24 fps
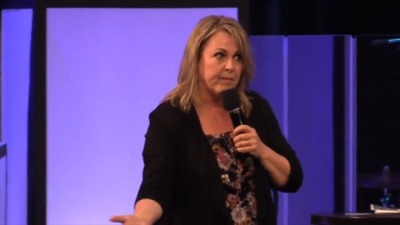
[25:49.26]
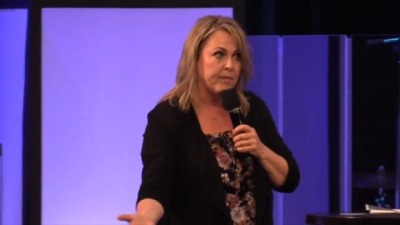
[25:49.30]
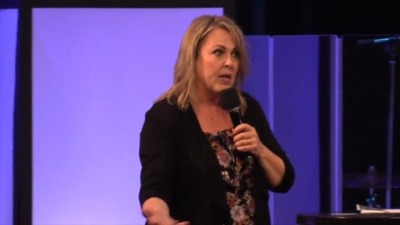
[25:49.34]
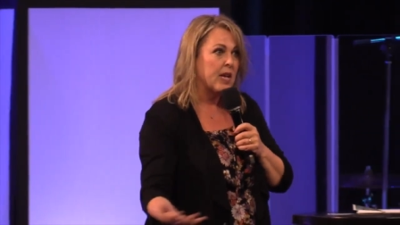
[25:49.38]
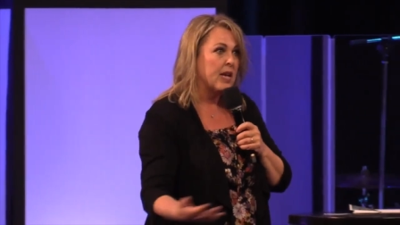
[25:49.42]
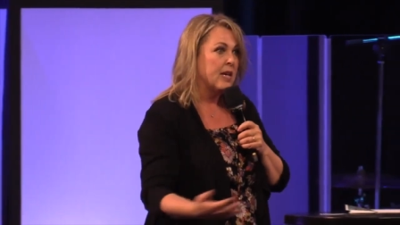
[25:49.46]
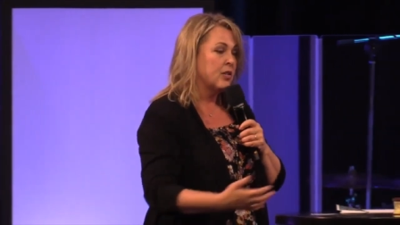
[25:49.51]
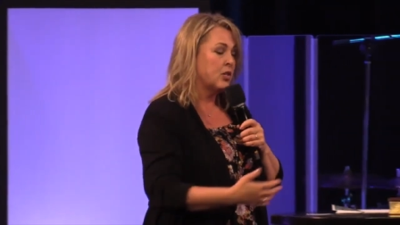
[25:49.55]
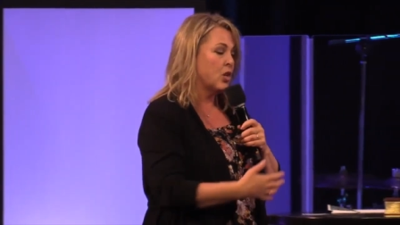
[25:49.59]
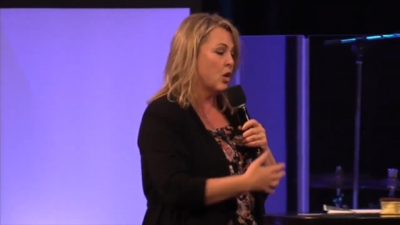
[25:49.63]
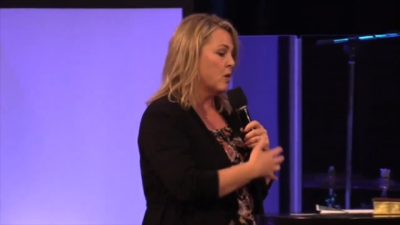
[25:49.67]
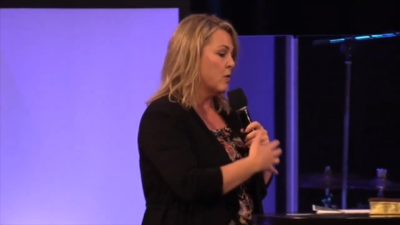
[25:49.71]

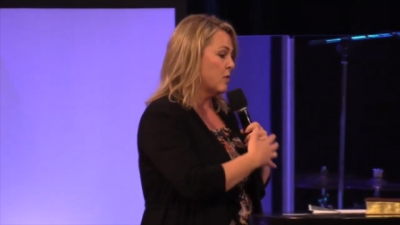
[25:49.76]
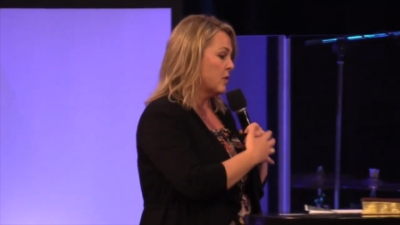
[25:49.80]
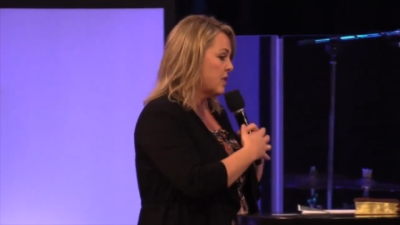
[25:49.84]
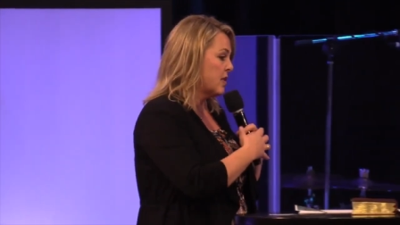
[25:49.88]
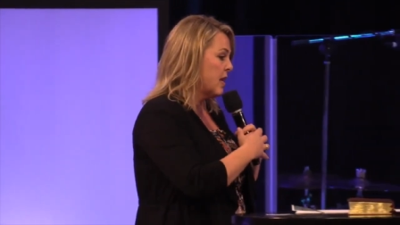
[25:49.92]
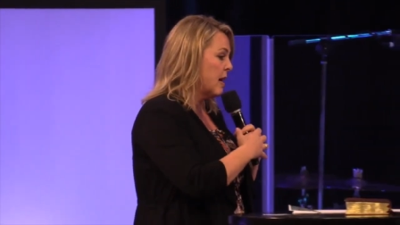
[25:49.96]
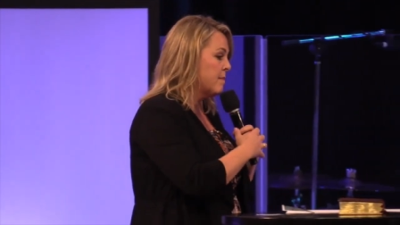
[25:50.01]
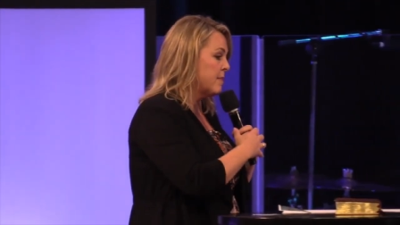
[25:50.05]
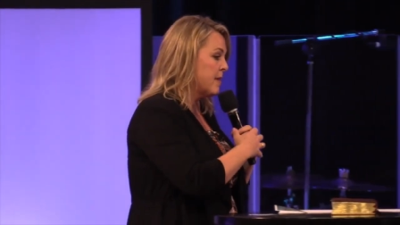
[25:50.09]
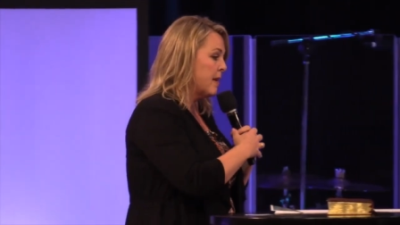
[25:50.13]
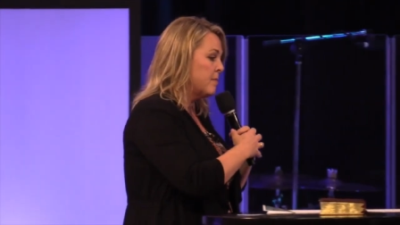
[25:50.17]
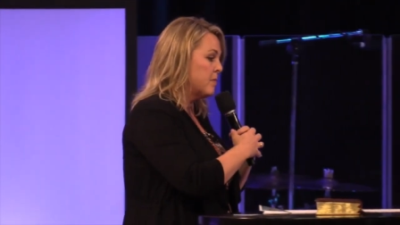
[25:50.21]
So
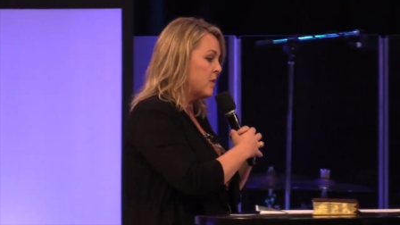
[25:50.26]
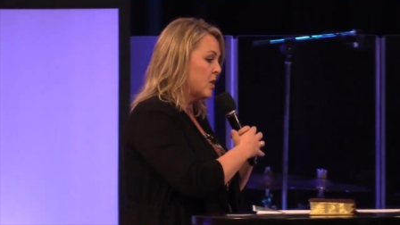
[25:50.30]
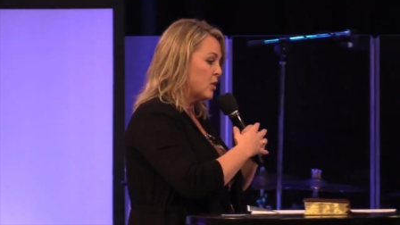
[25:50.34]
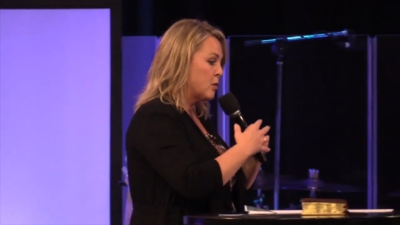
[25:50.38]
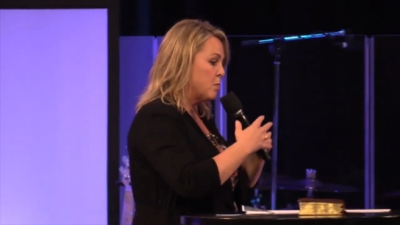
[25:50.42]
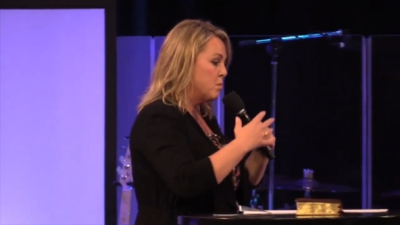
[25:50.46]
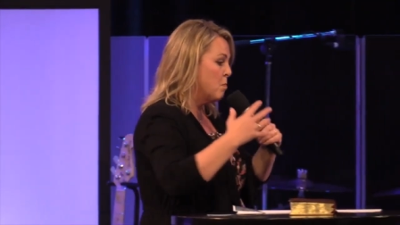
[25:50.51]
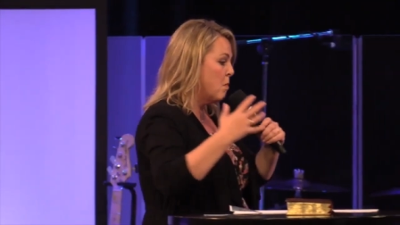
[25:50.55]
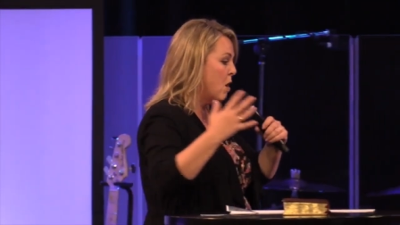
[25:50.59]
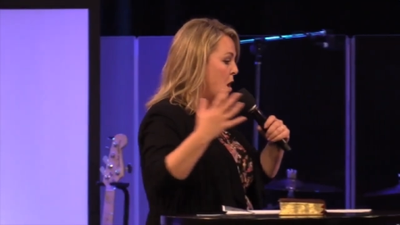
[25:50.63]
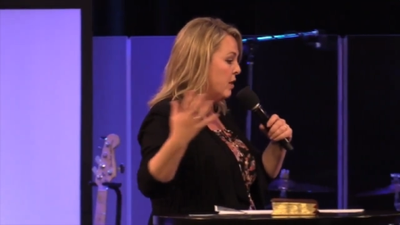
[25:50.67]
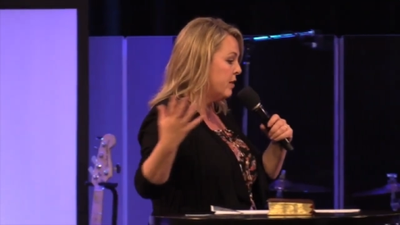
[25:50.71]
sometimes it's
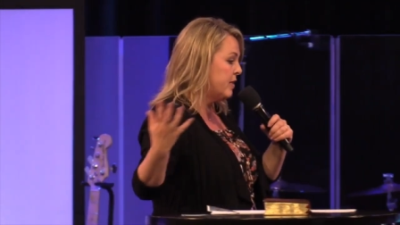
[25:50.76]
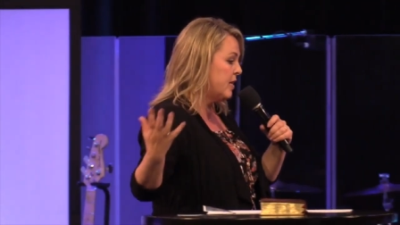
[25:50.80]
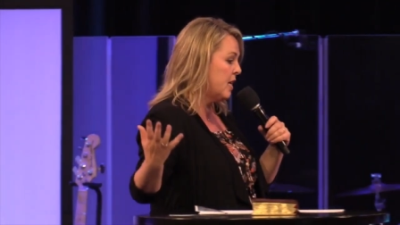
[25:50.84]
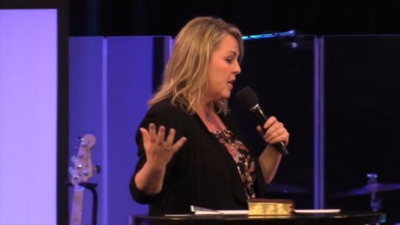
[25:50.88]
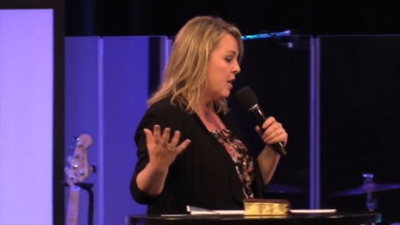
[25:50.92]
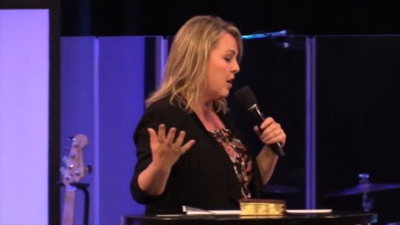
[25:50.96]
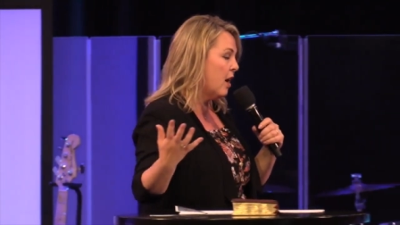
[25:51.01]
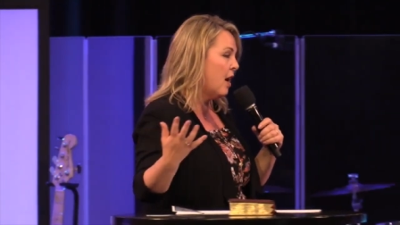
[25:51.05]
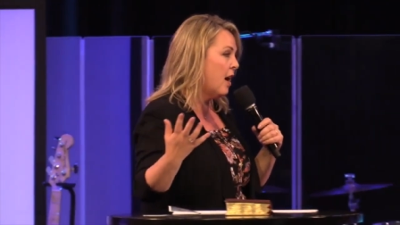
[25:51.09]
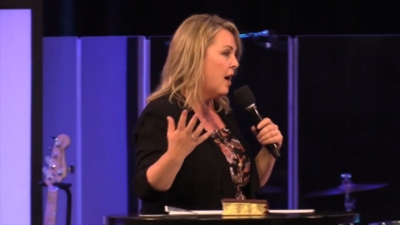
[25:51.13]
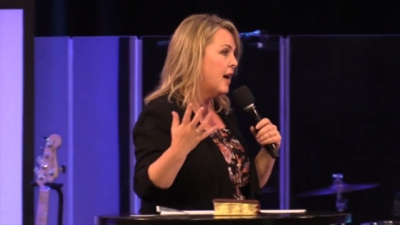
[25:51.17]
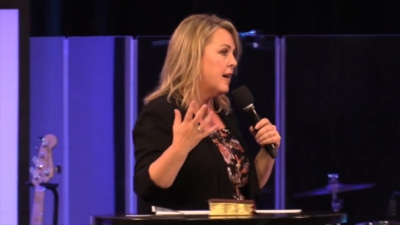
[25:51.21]
multi
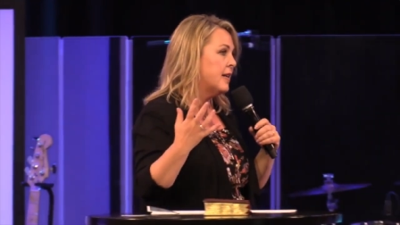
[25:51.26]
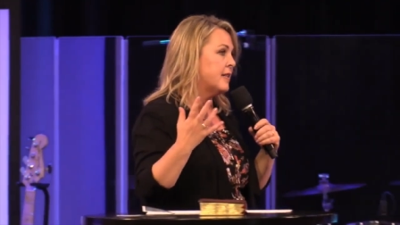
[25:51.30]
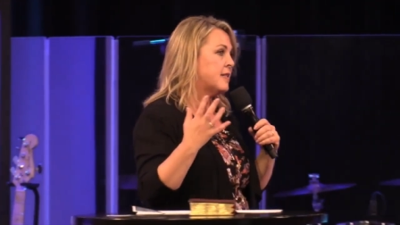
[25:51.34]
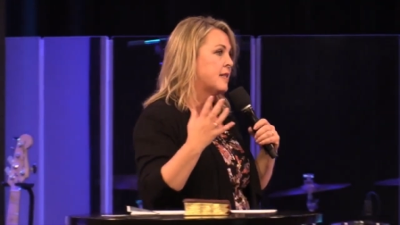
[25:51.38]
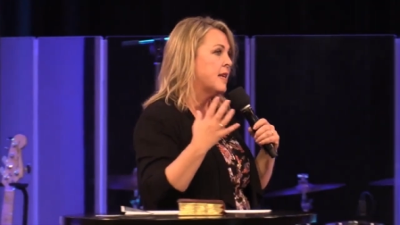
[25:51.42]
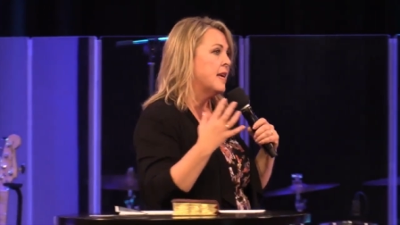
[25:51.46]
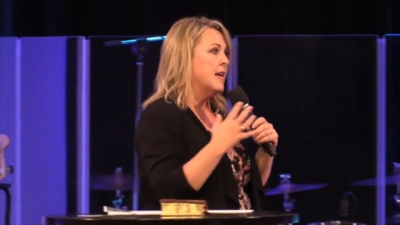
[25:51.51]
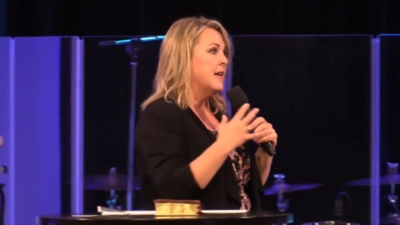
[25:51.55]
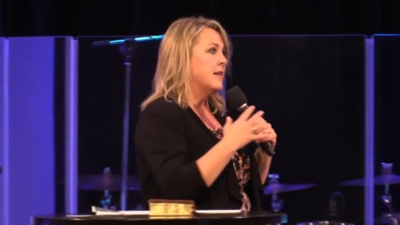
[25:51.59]
gods,